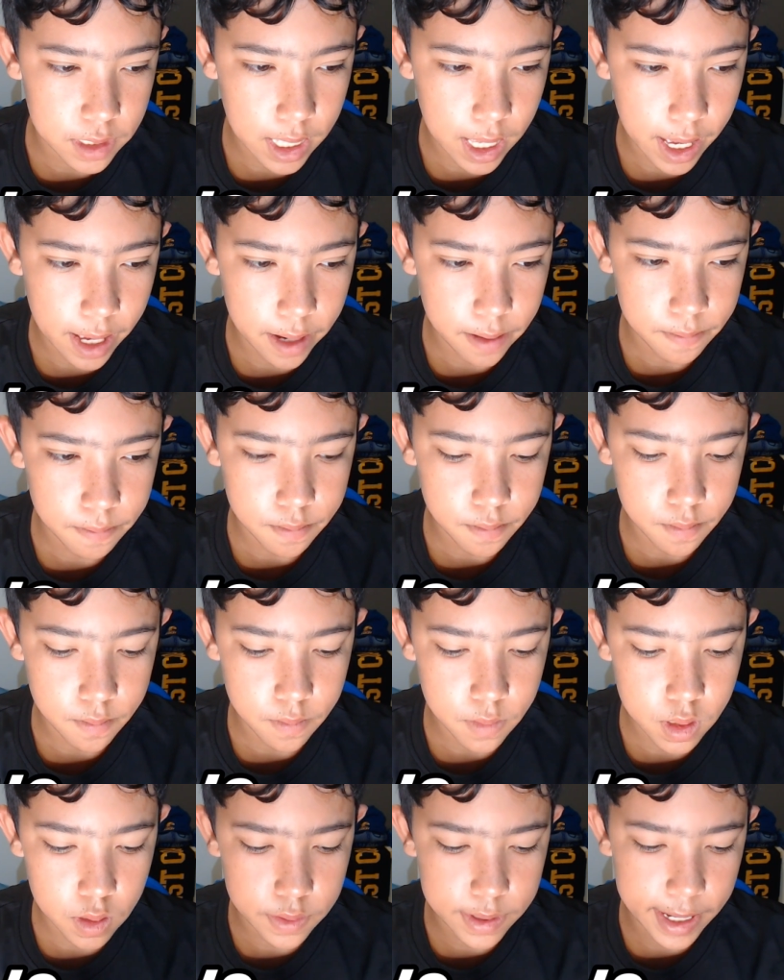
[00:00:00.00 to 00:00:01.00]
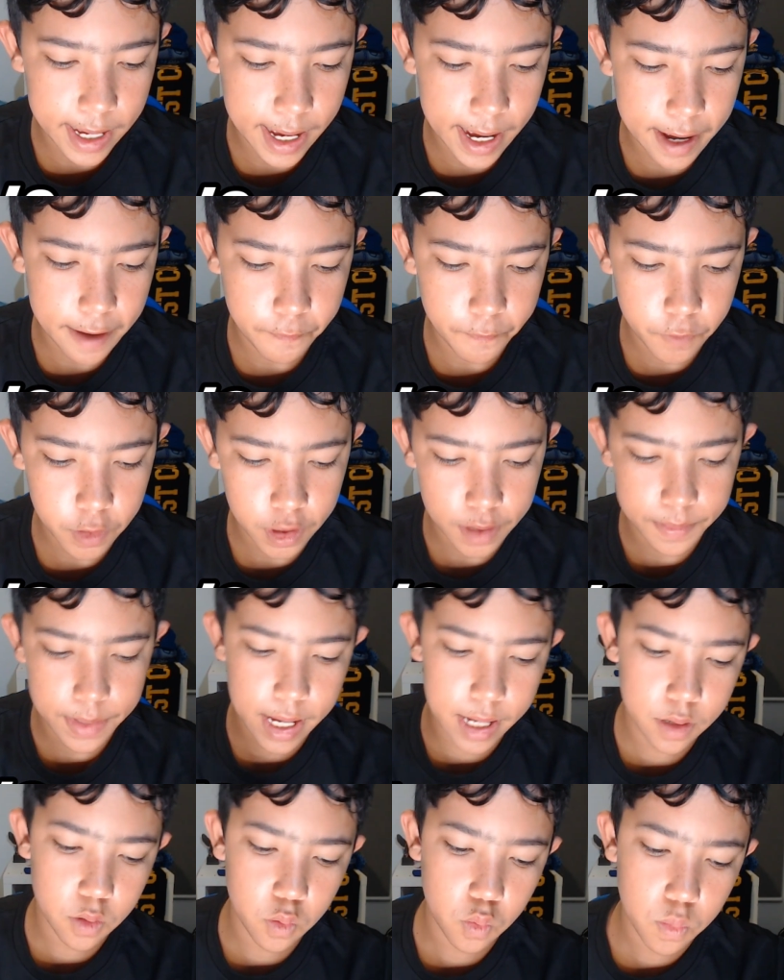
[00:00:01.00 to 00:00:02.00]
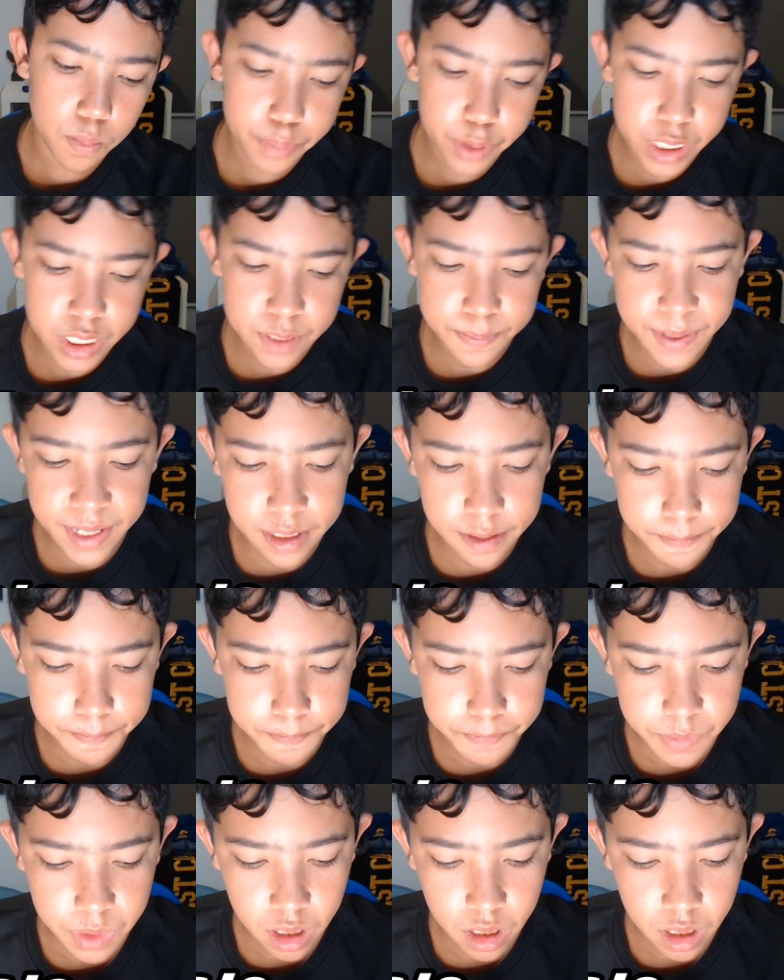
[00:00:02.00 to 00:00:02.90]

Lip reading: that, we have Fremantle-Brisbane.